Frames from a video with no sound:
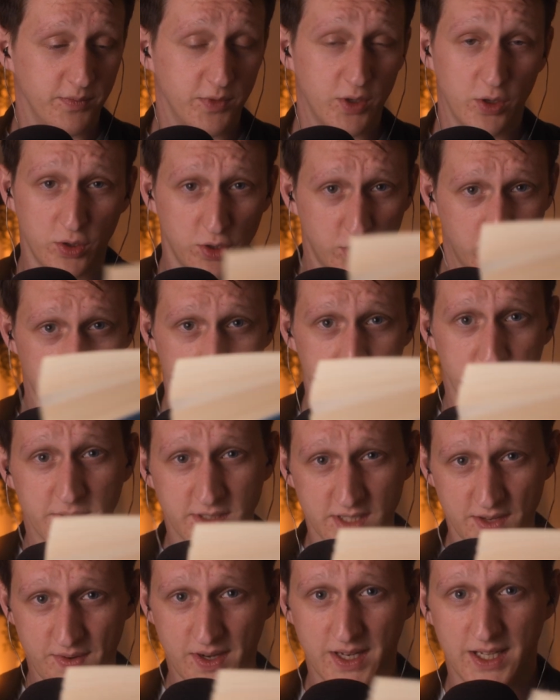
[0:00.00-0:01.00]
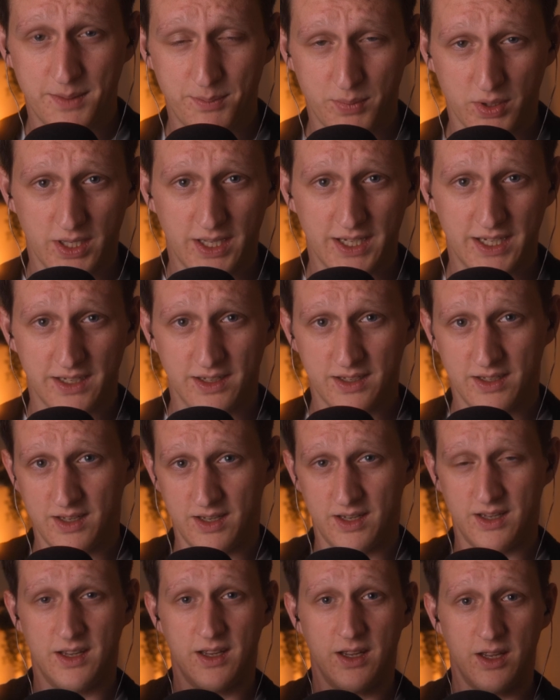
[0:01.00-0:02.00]
Not you specifically, but like
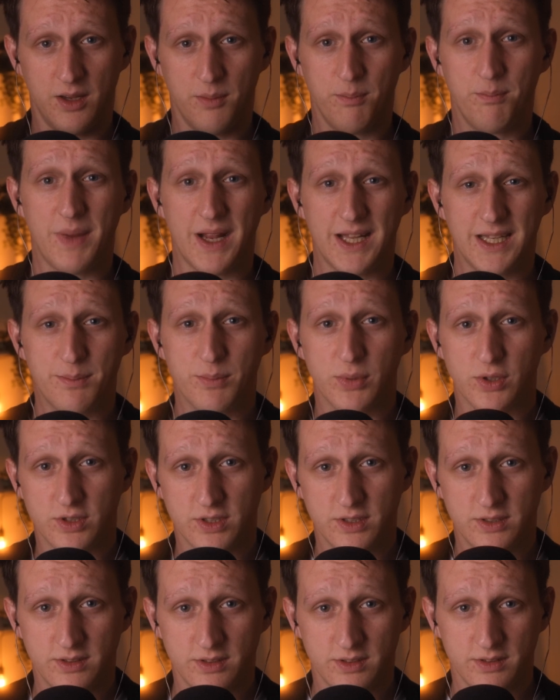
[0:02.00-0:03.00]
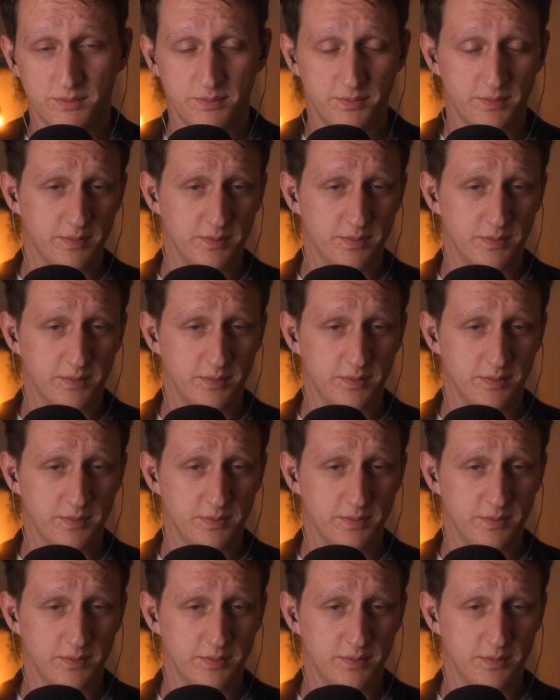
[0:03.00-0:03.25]
belly buttons.